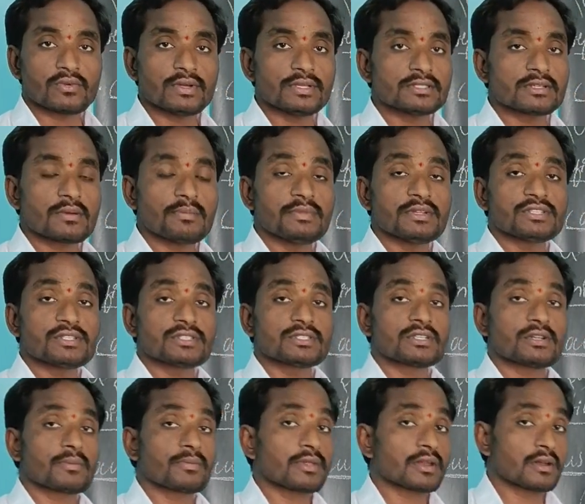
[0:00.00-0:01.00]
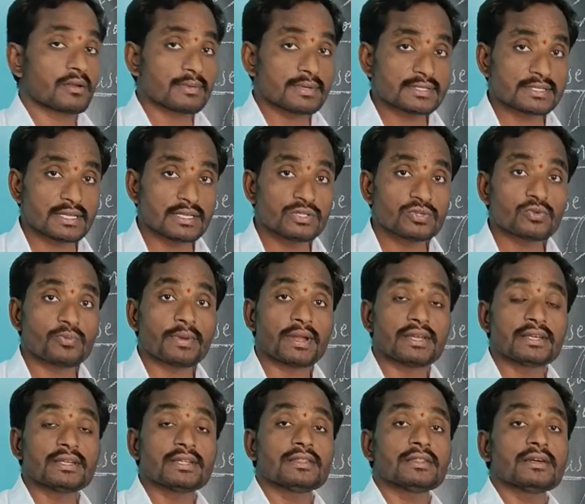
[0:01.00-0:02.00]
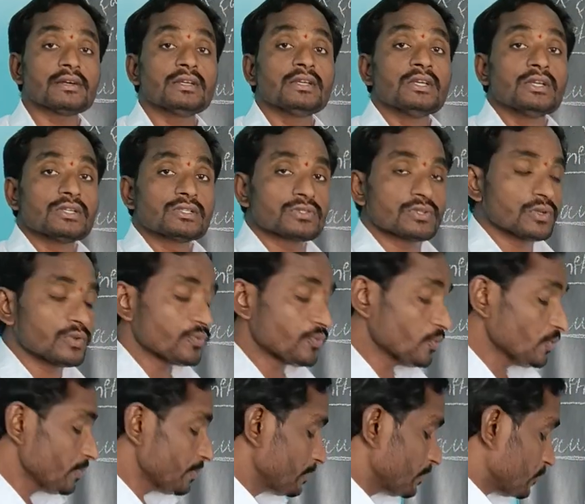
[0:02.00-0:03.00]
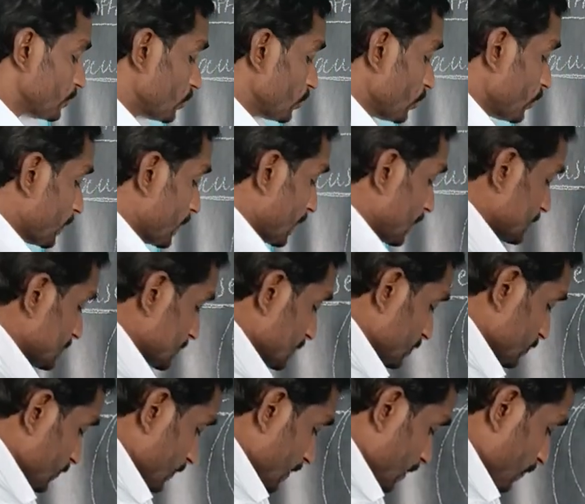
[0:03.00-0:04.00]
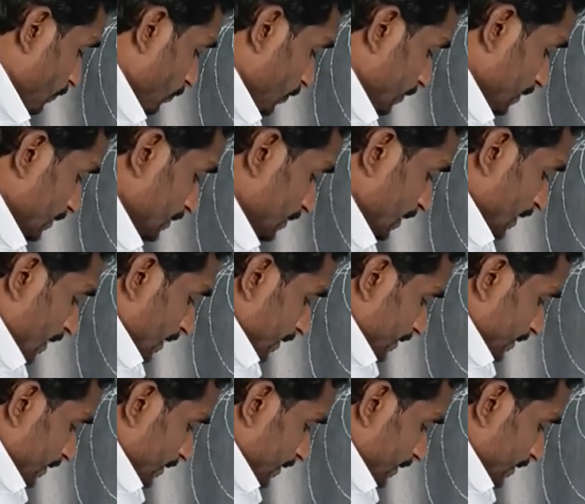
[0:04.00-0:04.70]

Okay, so administration of the normal saline to maintain the, so the fluid balance is very important.